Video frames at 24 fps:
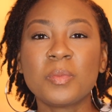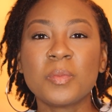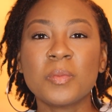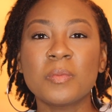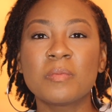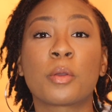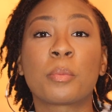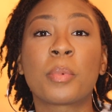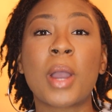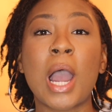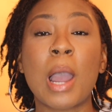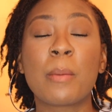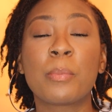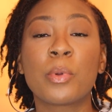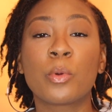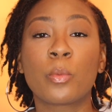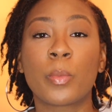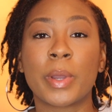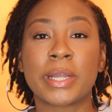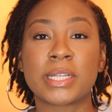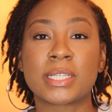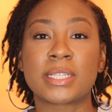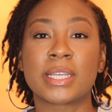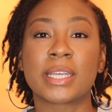the proper
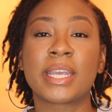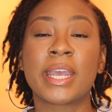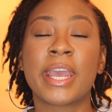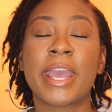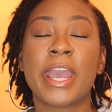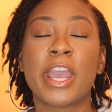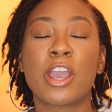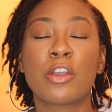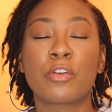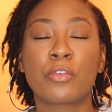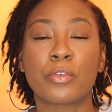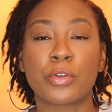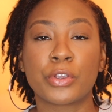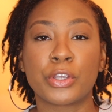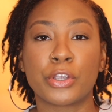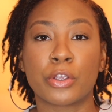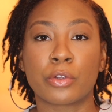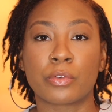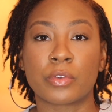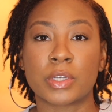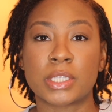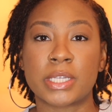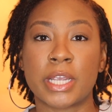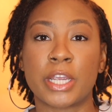way to care for your
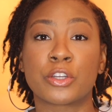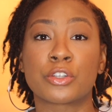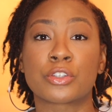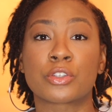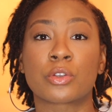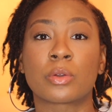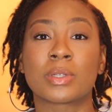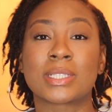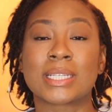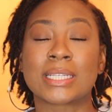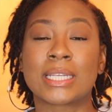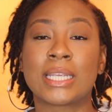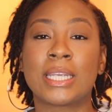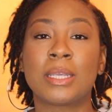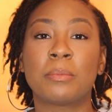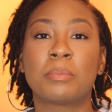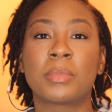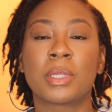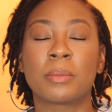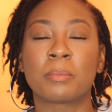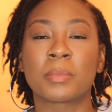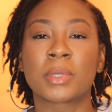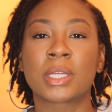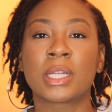retainers or to keep
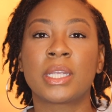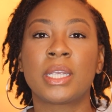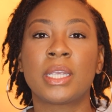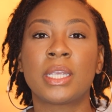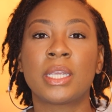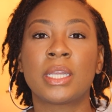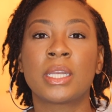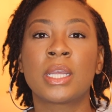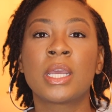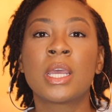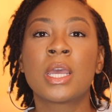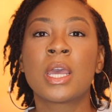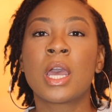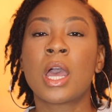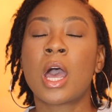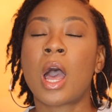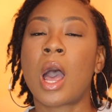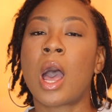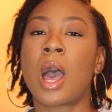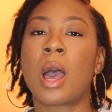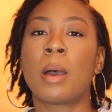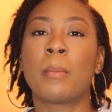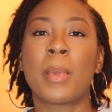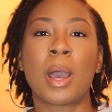them clean,
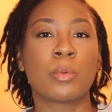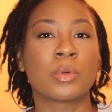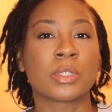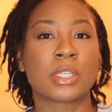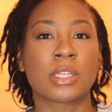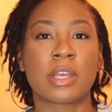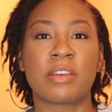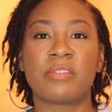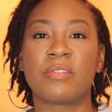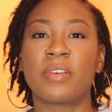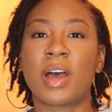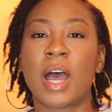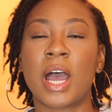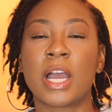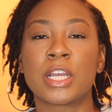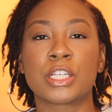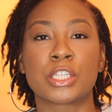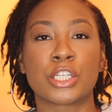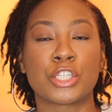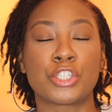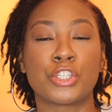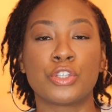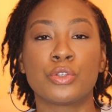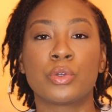I was advised
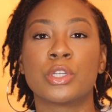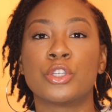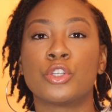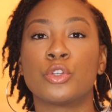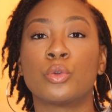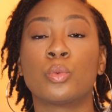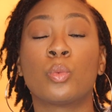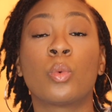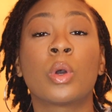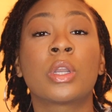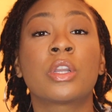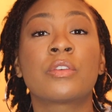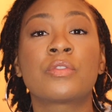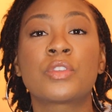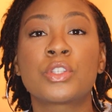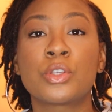that you can do one of